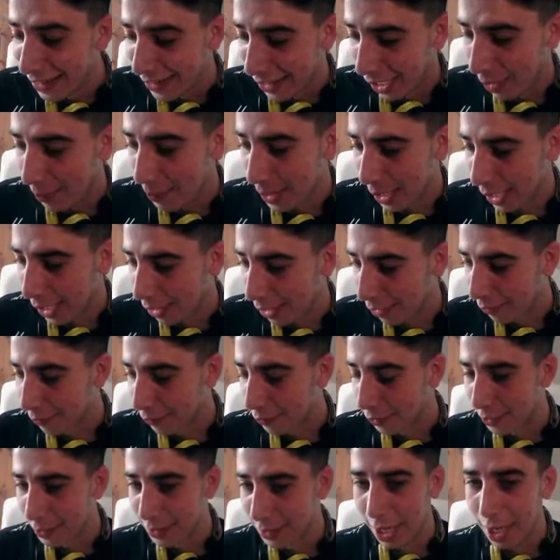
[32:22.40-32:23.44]
Darby
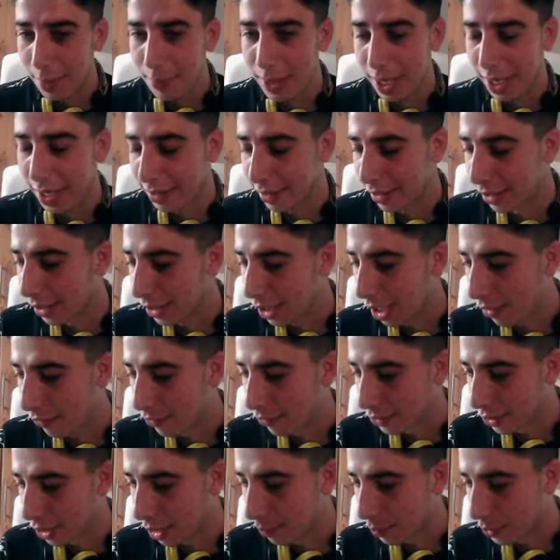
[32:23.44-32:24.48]
Allin did a
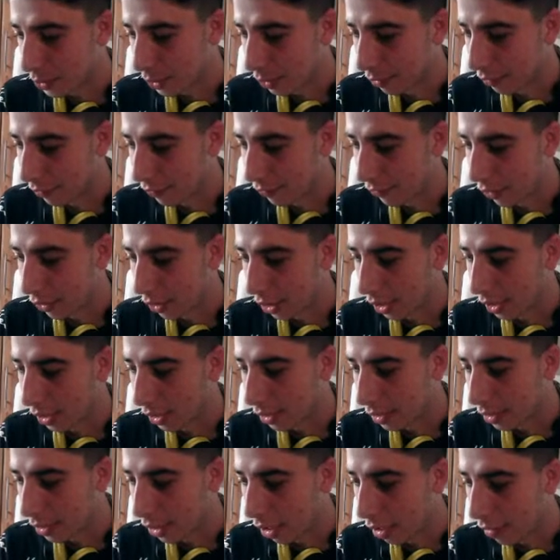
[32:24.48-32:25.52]
coffin drop through a
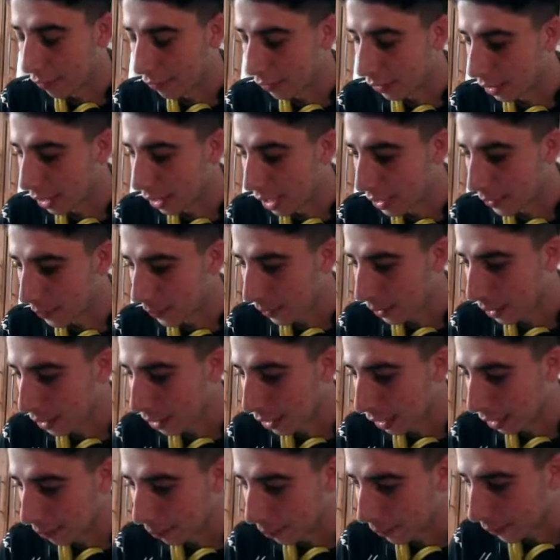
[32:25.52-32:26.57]
fucking coffin last week.
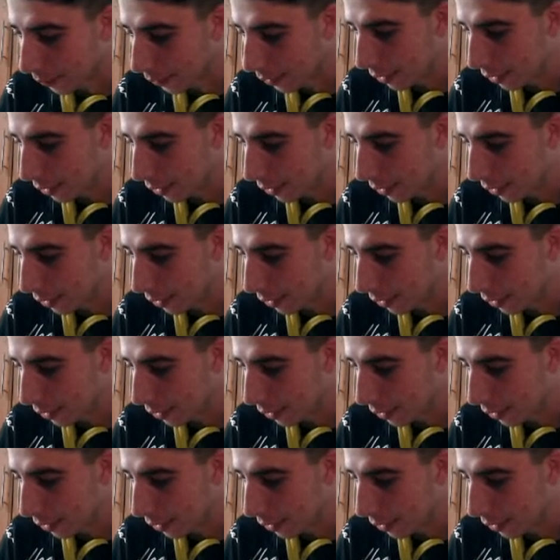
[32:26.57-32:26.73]
Like,